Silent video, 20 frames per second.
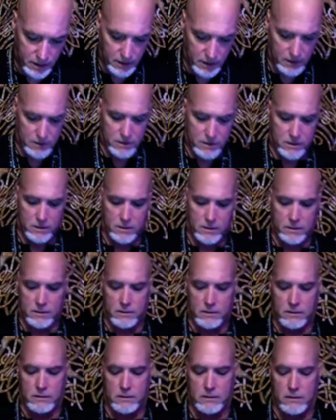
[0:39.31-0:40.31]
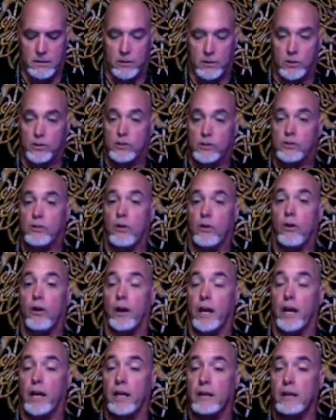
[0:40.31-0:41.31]
this
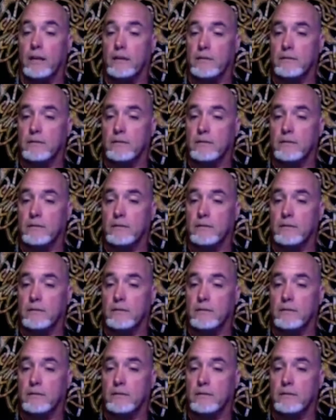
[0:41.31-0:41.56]
story,